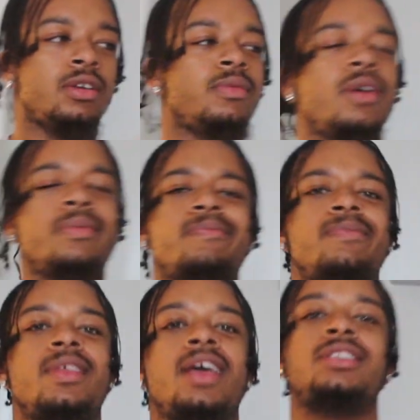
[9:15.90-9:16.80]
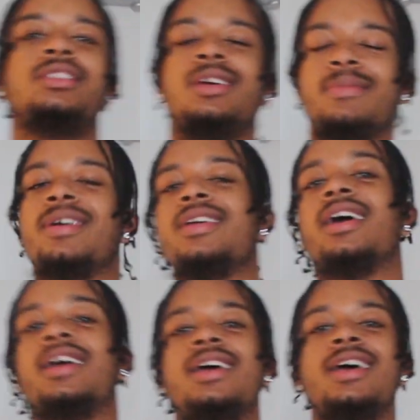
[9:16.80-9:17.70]
Alright, actually, not my
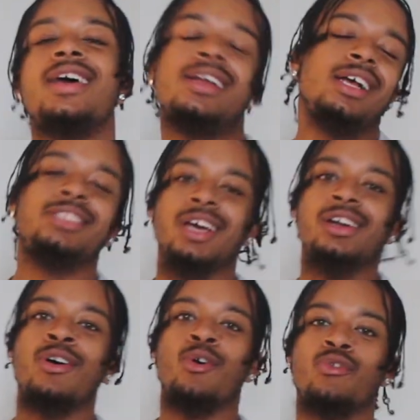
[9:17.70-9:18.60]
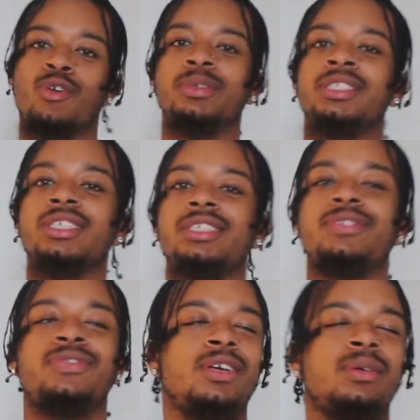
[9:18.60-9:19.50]
y'all. Y'all saw the whole run of shit,
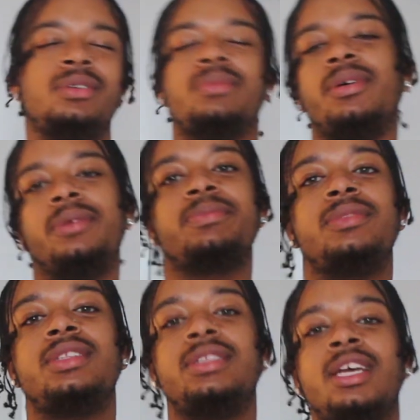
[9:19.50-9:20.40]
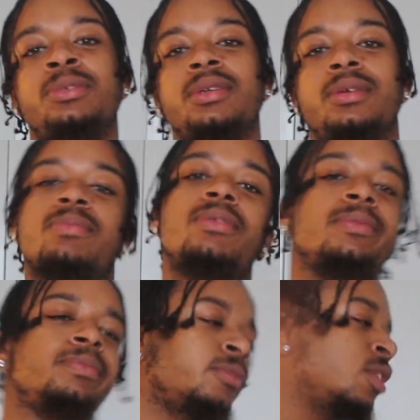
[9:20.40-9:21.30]
you feel me? But that's pretty,
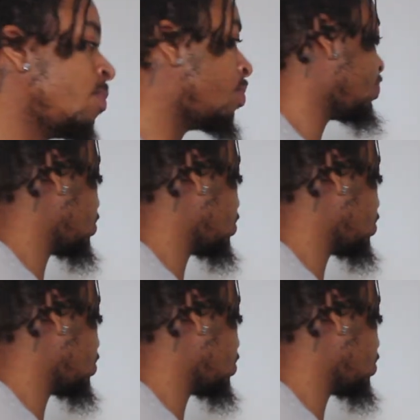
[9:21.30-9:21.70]
but come on,